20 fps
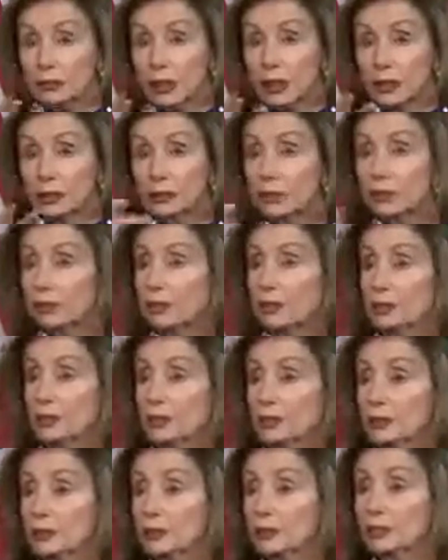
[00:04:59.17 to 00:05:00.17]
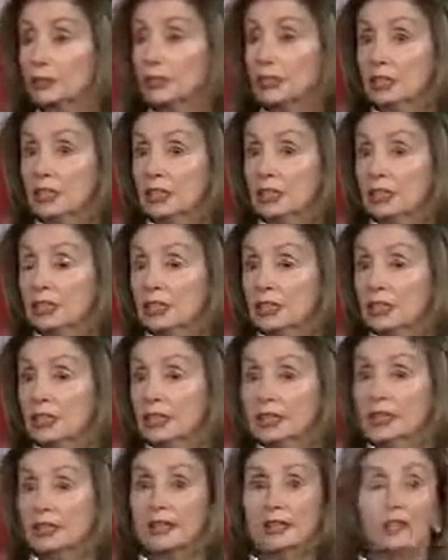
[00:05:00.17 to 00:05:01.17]
partially virtual,
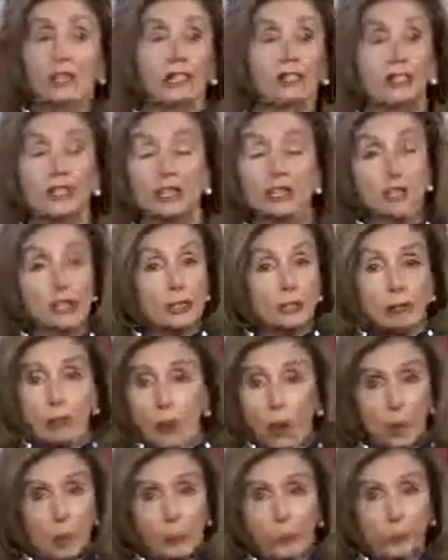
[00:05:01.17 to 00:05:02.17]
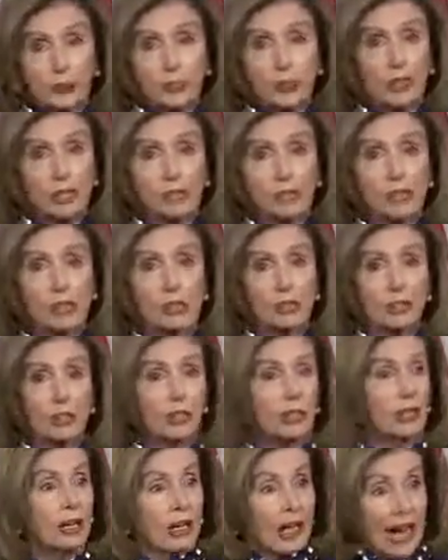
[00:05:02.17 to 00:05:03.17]
and then just a small percentage
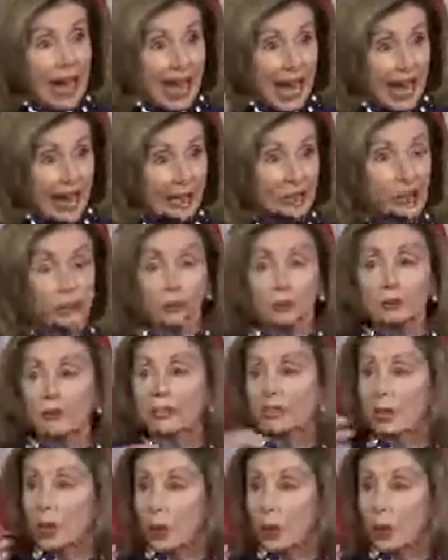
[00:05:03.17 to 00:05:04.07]
actually